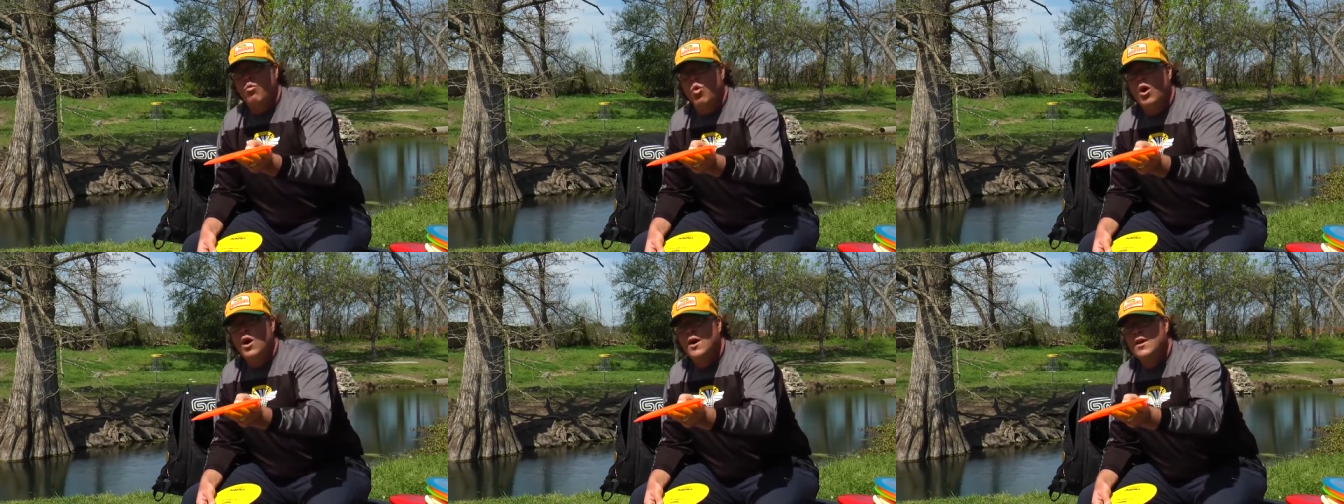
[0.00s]

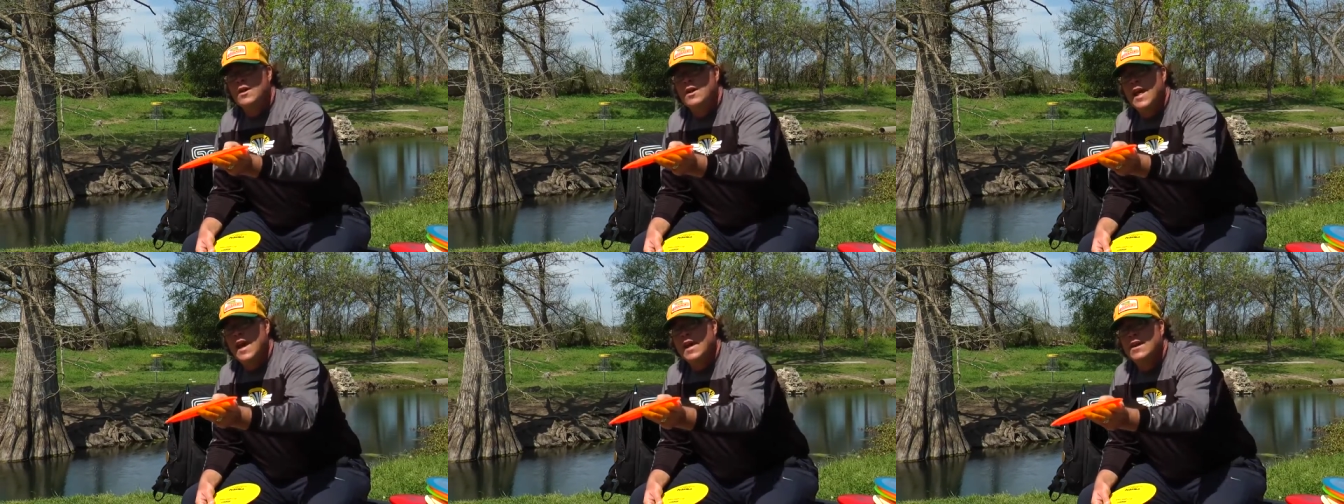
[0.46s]
one,
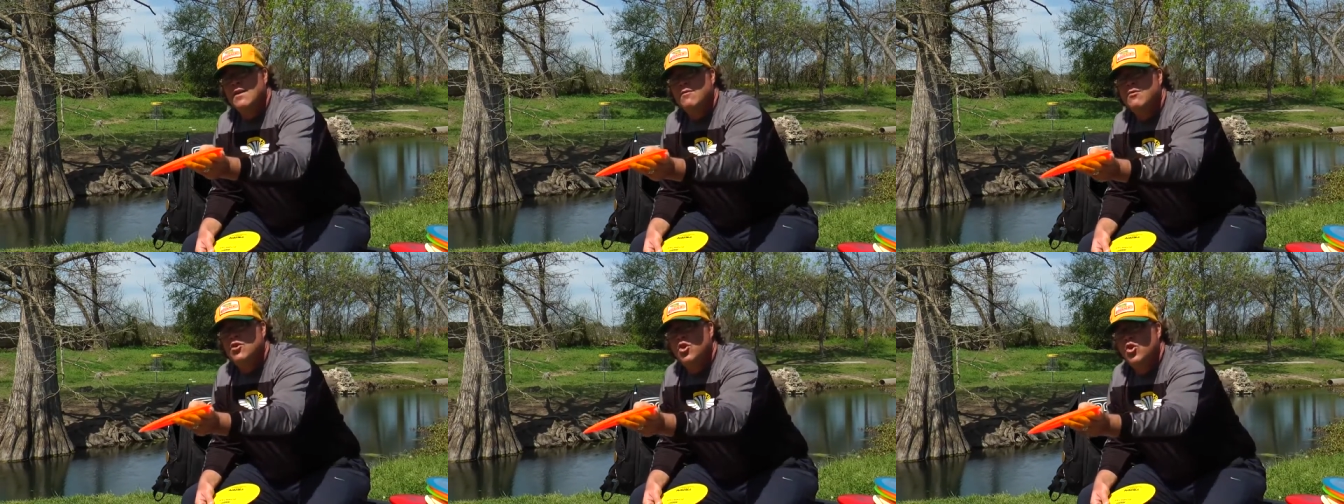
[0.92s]

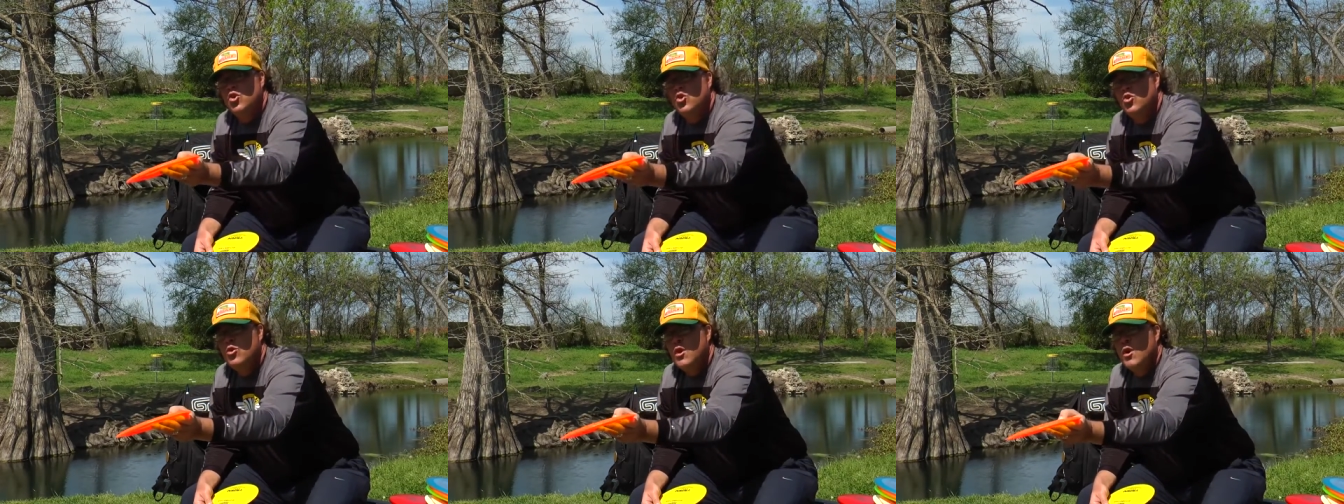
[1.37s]
negative
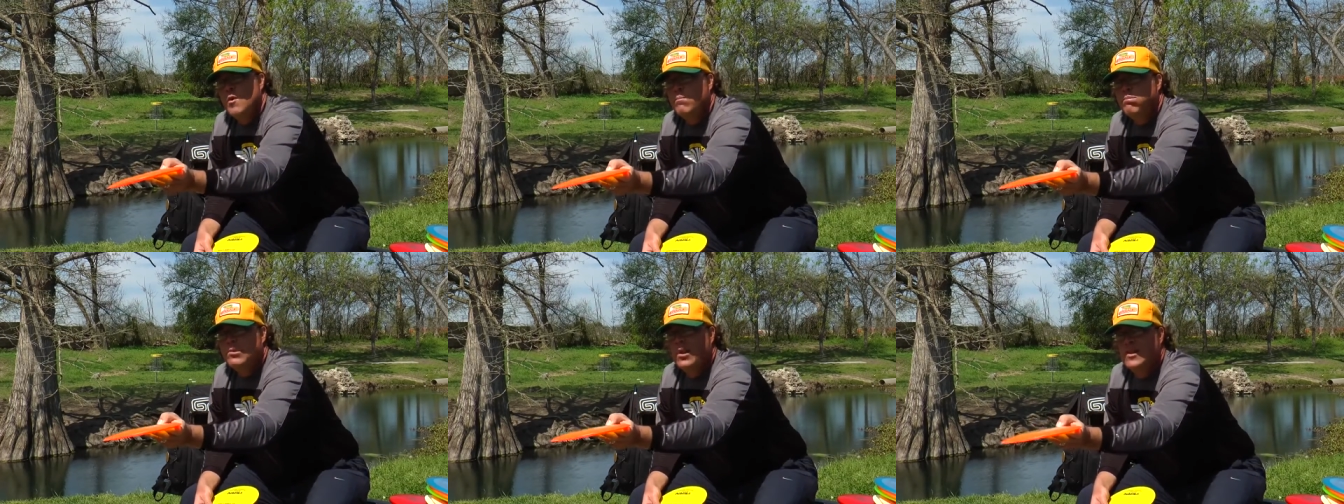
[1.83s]
two,
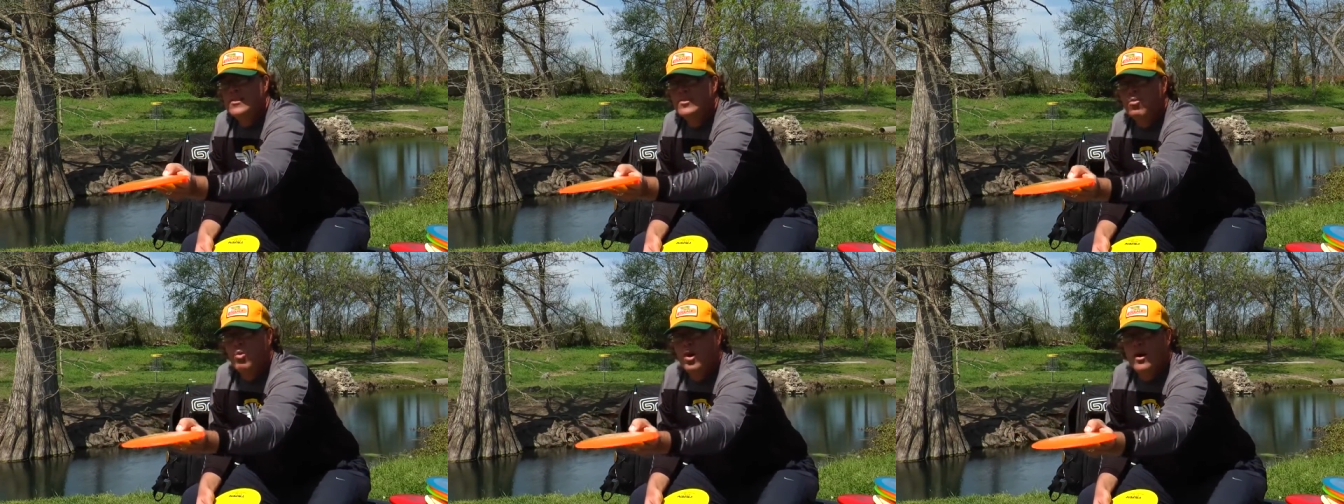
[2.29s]

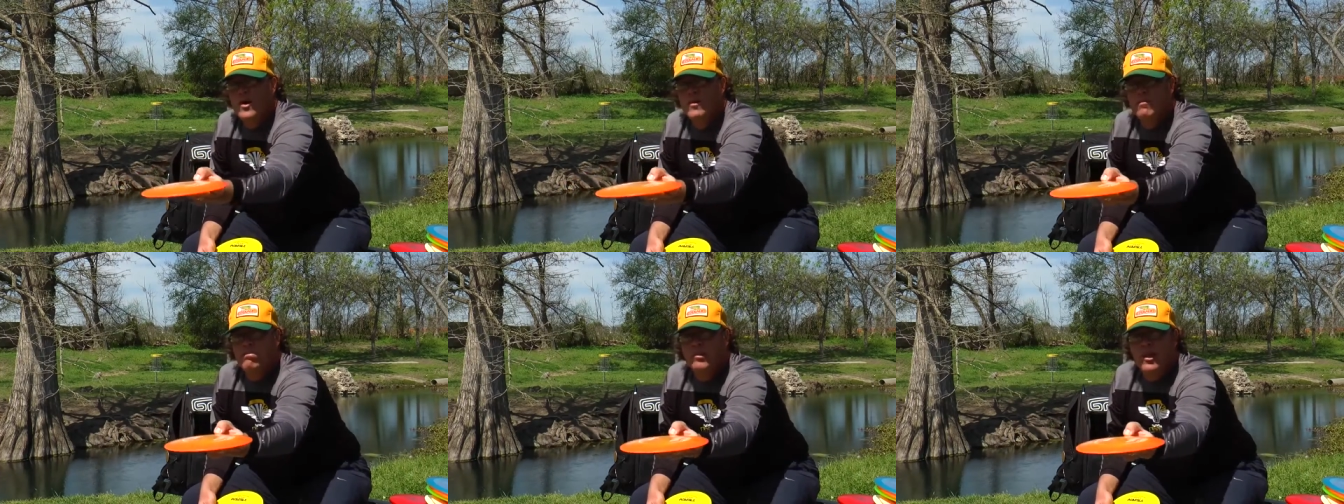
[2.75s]
plus
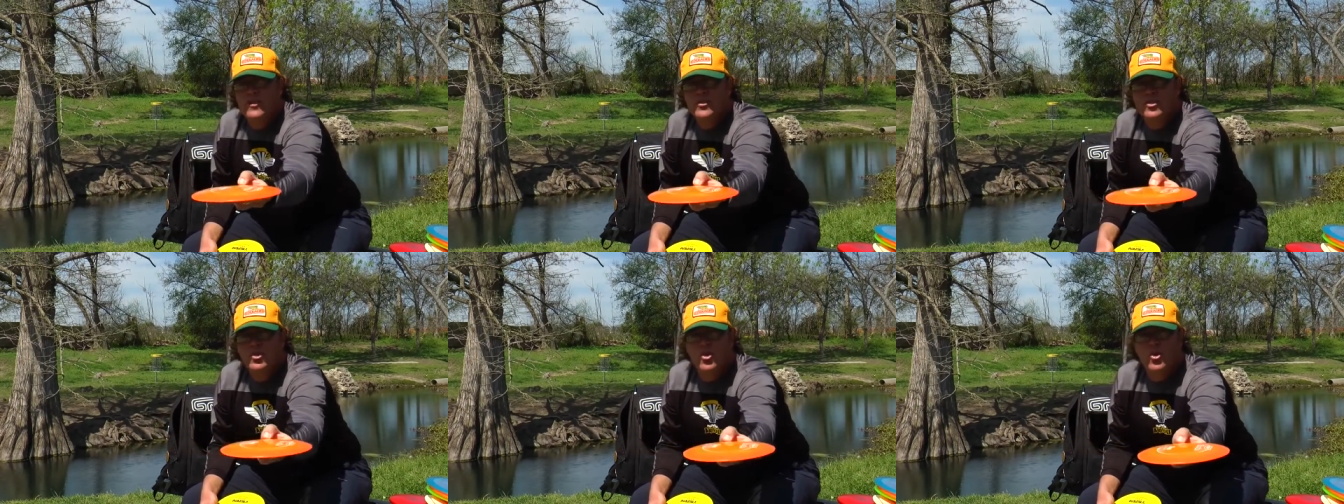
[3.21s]
one,
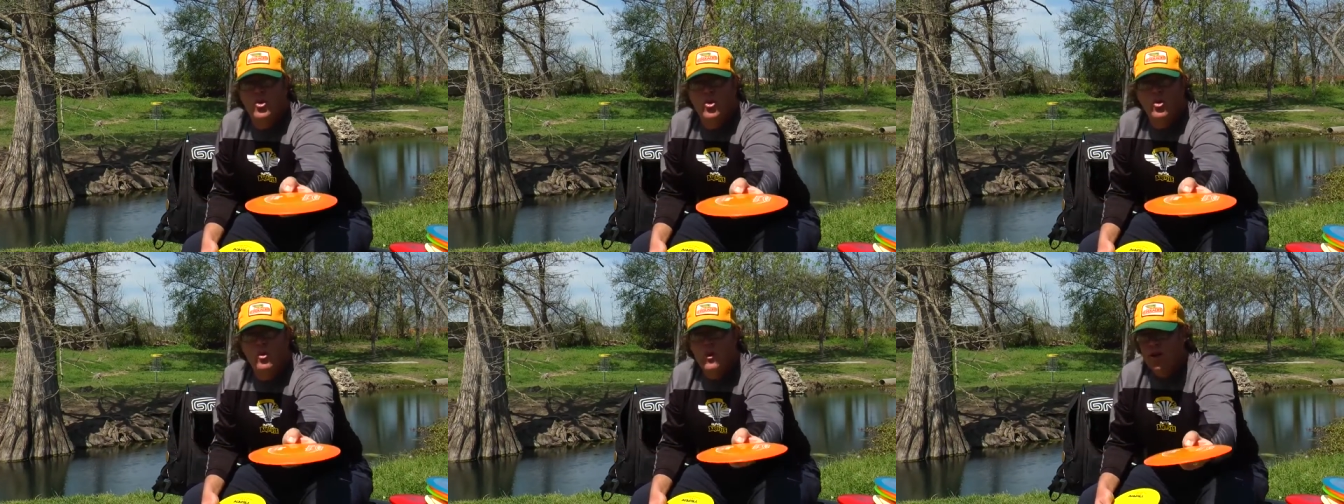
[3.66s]
plus two.